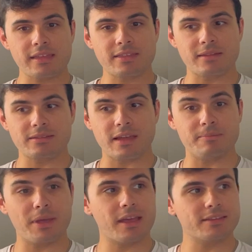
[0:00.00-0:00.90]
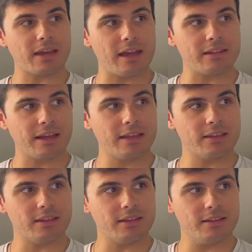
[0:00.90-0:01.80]
the biggest highlight
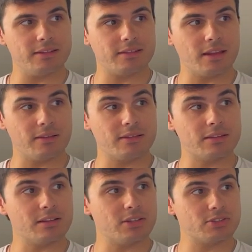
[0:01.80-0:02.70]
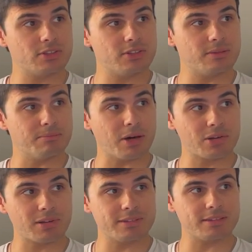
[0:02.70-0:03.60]
is the delicious
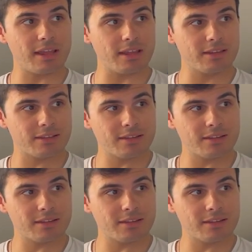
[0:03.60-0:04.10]
buttery steak